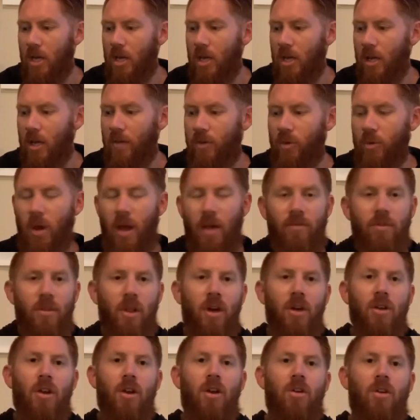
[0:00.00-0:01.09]
If you have
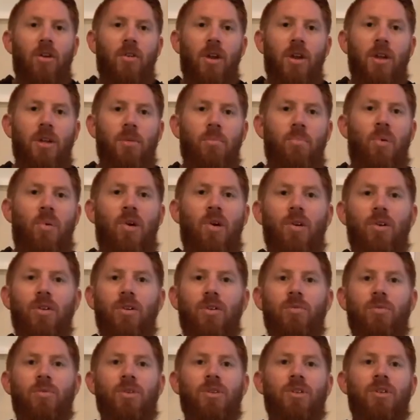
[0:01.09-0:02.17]
not already
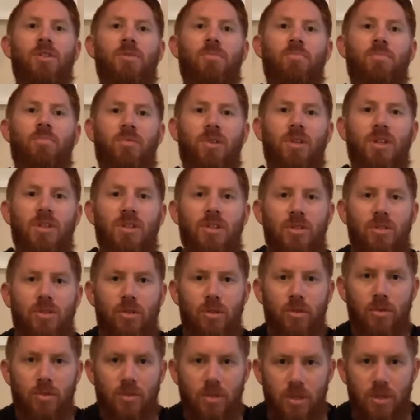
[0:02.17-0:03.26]
partnered with us, please
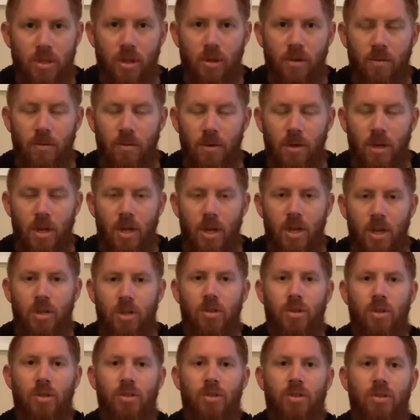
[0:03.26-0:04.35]
do so. You
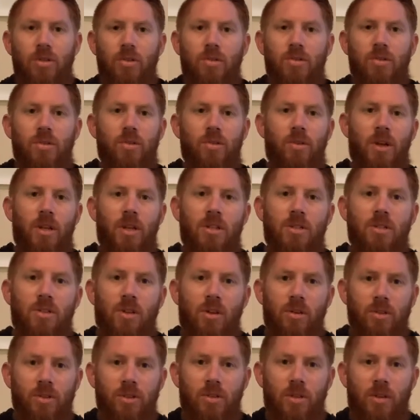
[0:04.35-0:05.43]
can do so at
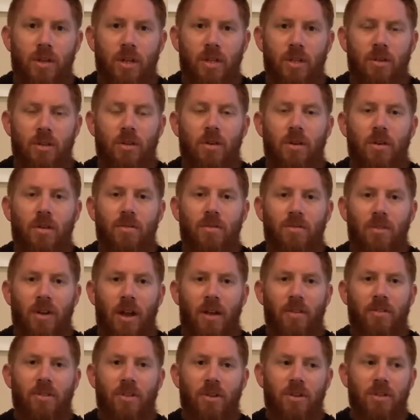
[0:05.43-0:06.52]

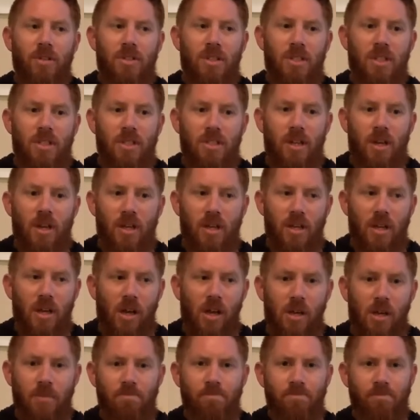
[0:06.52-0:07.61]

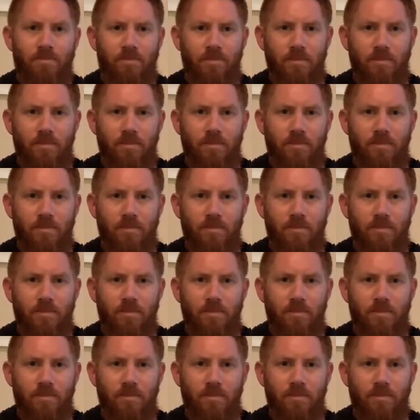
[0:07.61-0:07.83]
saltshaker513.com.